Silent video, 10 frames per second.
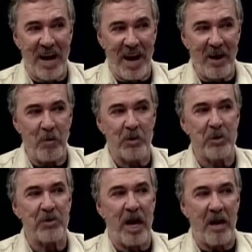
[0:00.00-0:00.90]
I worked
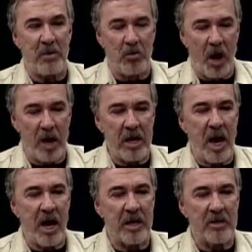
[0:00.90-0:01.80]
with them and Ronnie
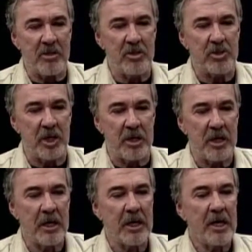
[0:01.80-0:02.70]
Hawkins,
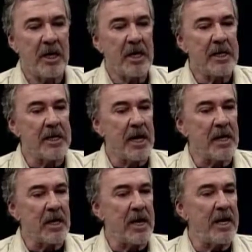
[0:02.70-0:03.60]
and that
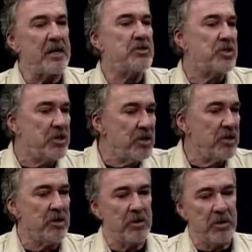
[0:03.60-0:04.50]
led
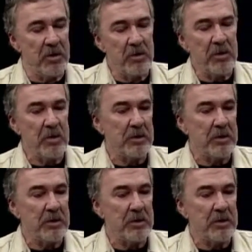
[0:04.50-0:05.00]
to